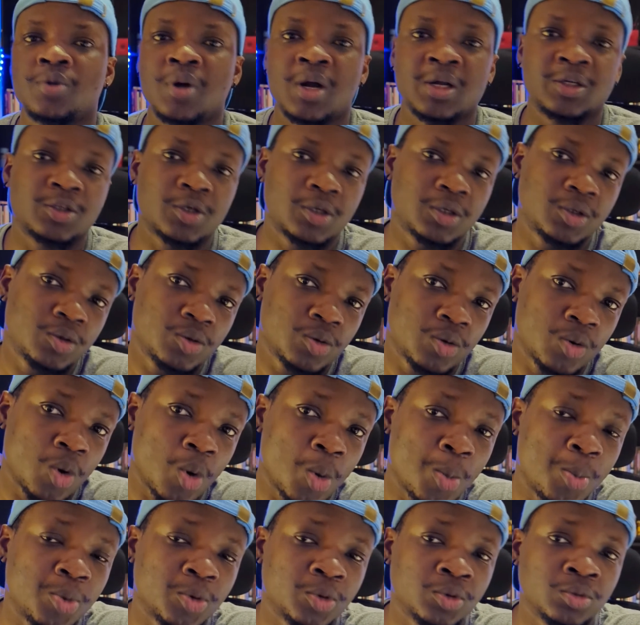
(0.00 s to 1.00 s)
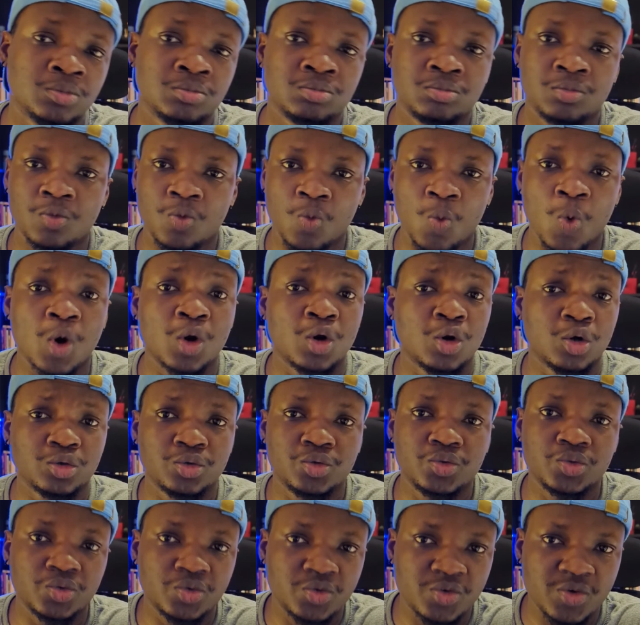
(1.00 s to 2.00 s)
to actually open one or
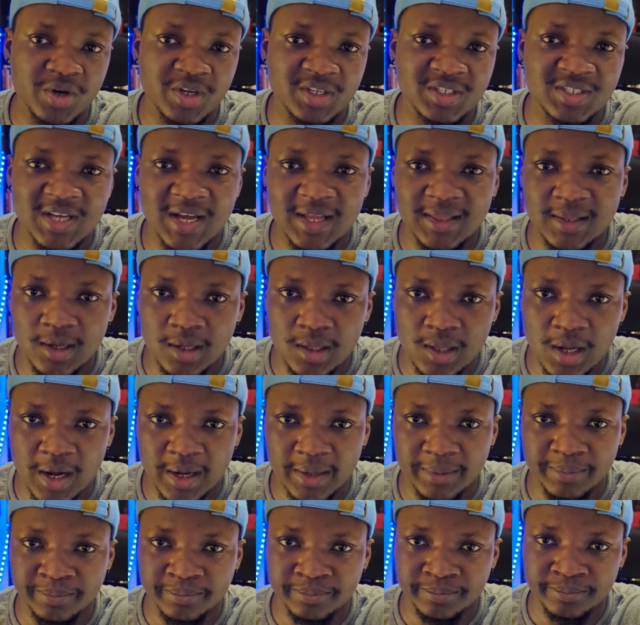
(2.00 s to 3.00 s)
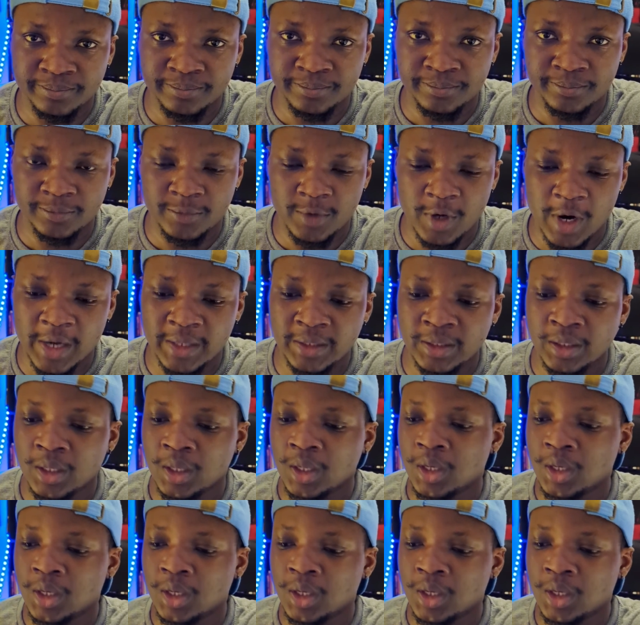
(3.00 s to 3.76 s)
two trades at a time, right?